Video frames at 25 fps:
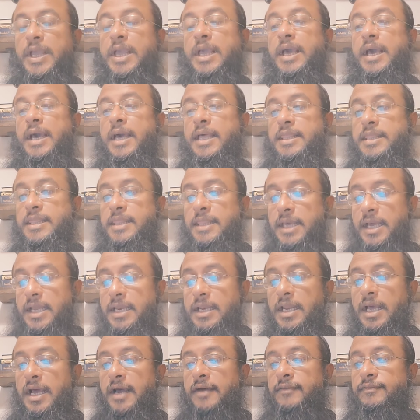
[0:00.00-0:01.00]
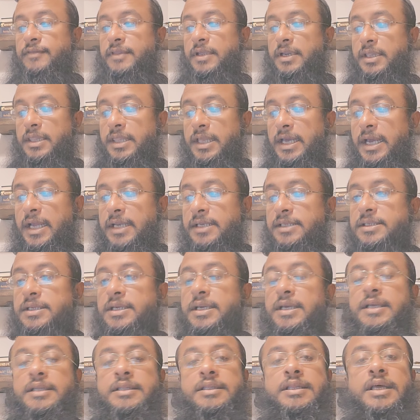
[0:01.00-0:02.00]
And then after that,
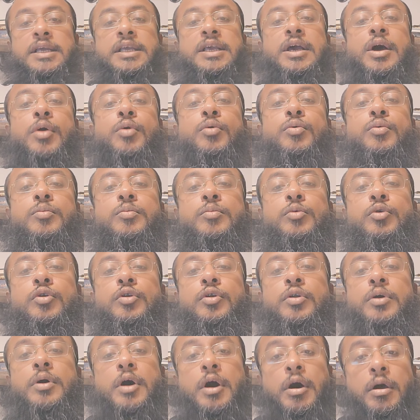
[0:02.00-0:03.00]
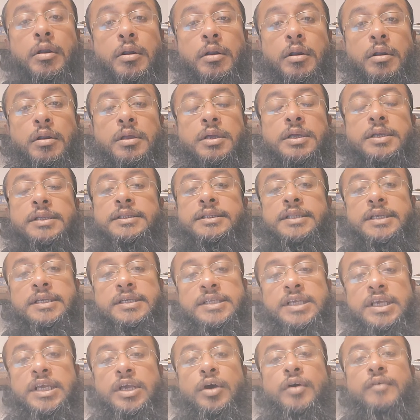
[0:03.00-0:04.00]
the yawm al-qar, the
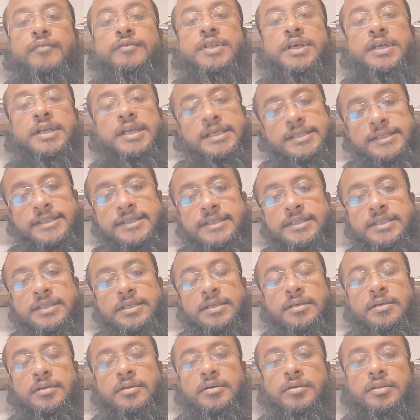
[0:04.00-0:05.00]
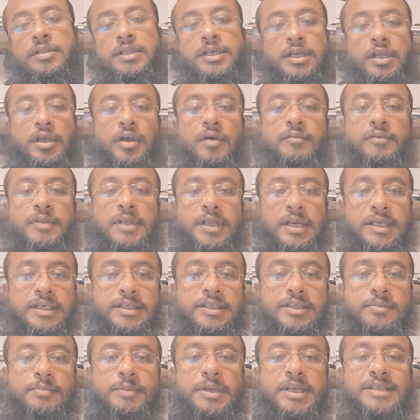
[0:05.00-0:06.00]
day of the rest." The day of the
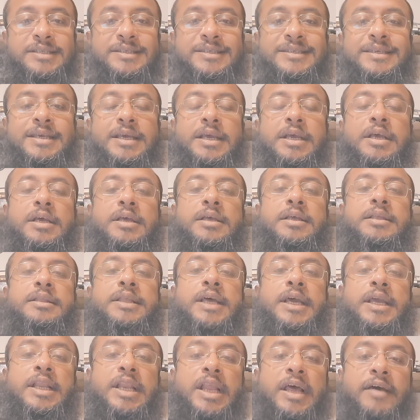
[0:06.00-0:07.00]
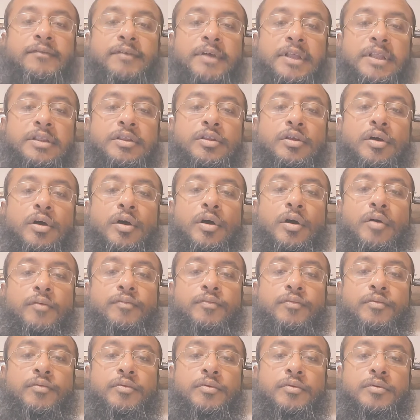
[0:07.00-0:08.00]
rest means the 11th
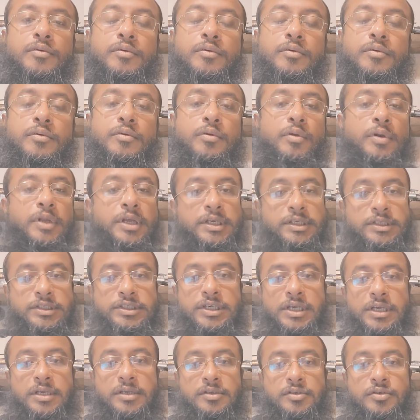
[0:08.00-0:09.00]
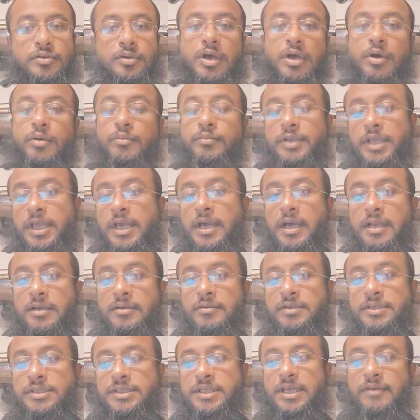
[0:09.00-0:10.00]
of Dhul Hijjah. So now we
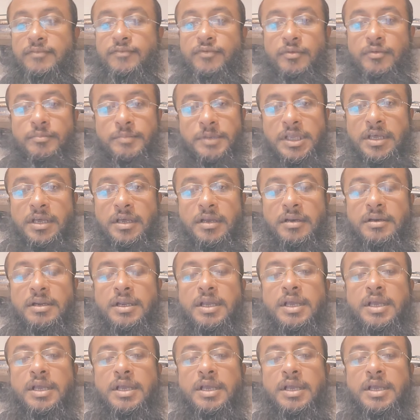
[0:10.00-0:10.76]
understand from here